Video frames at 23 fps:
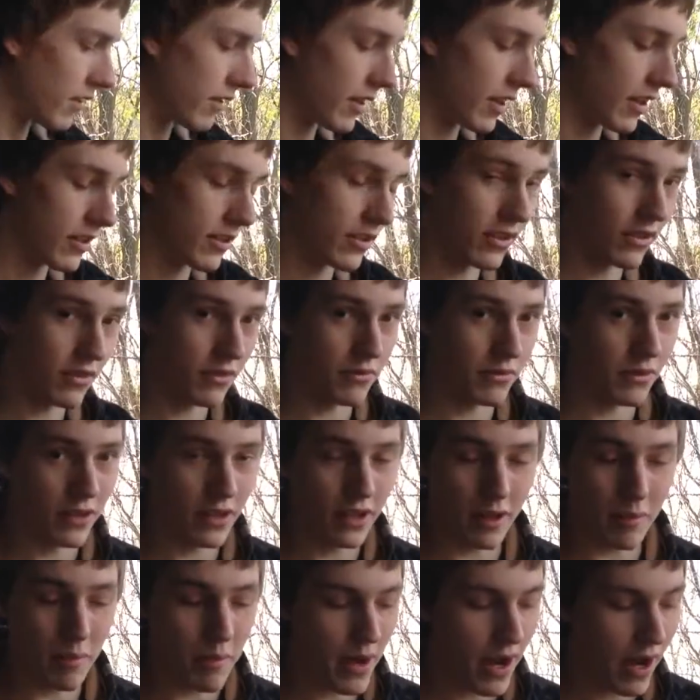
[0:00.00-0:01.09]
These are
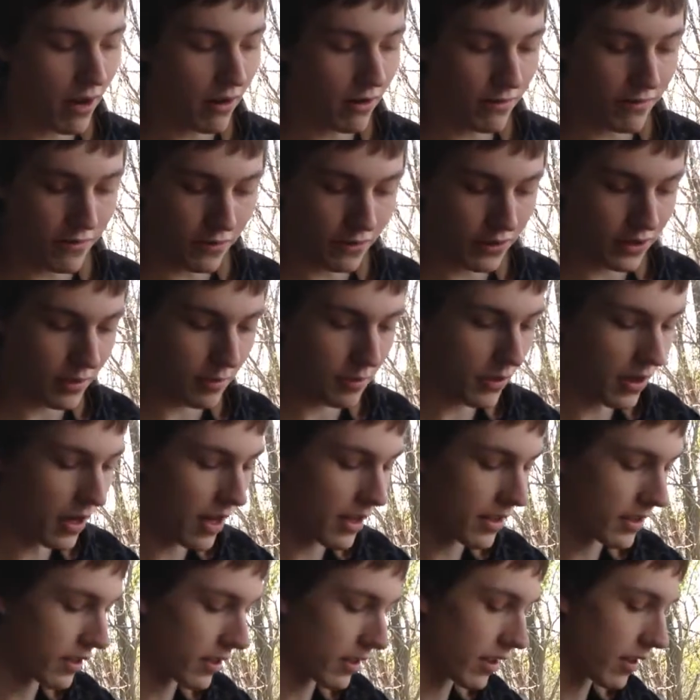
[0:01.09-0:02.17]
really powerful,
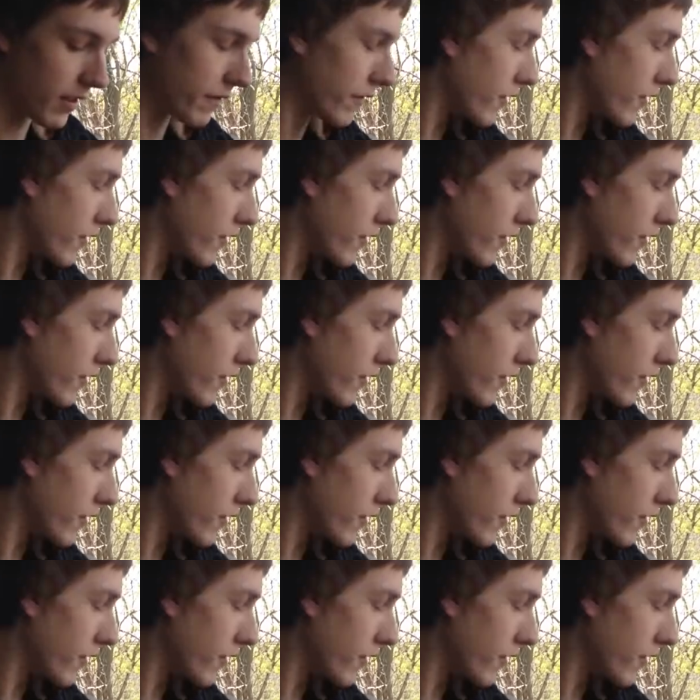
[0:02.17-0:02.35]
surprisingly,